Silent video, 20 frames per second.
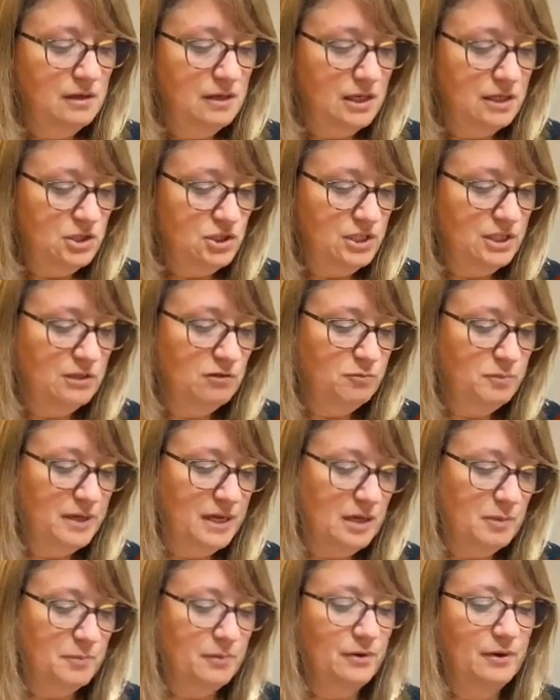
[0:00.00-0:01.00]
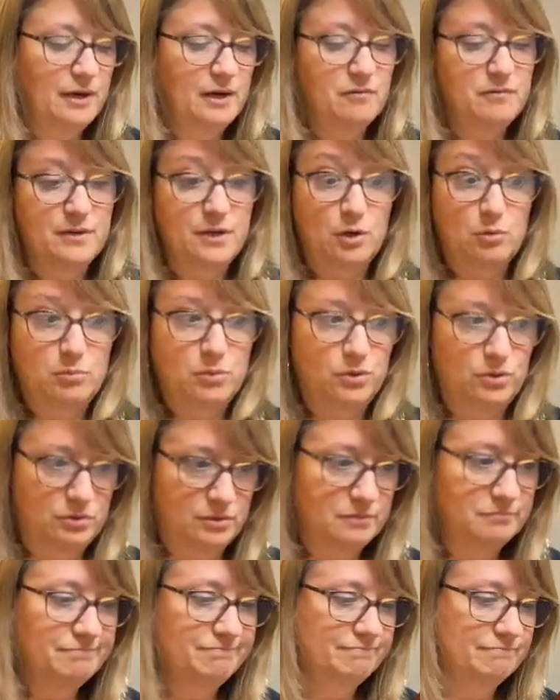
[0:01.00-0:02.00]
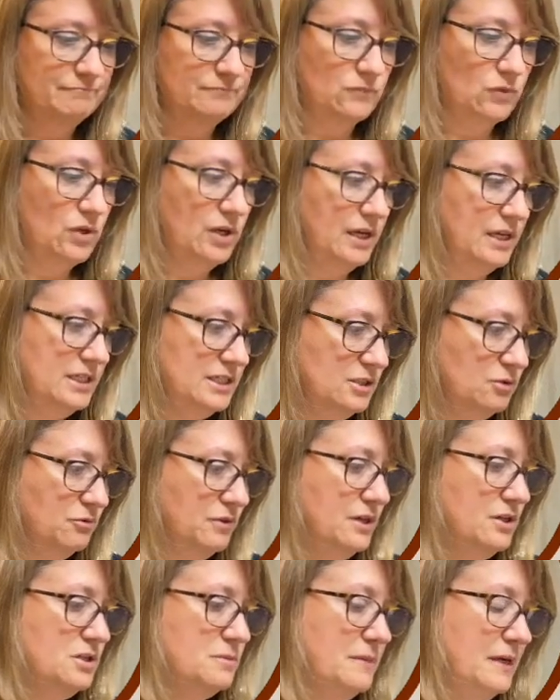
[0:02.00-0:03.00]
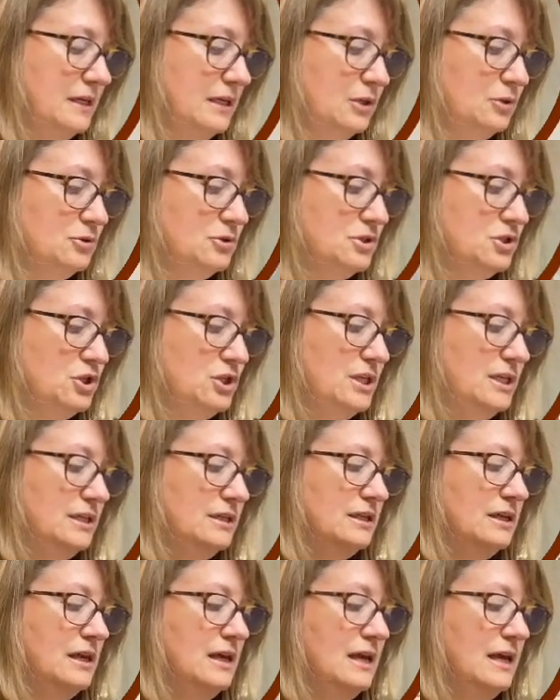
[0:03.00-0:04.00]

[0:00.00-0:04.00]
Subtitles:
a sheet of paper out of a notebook. Okay, so there's my loose sheet.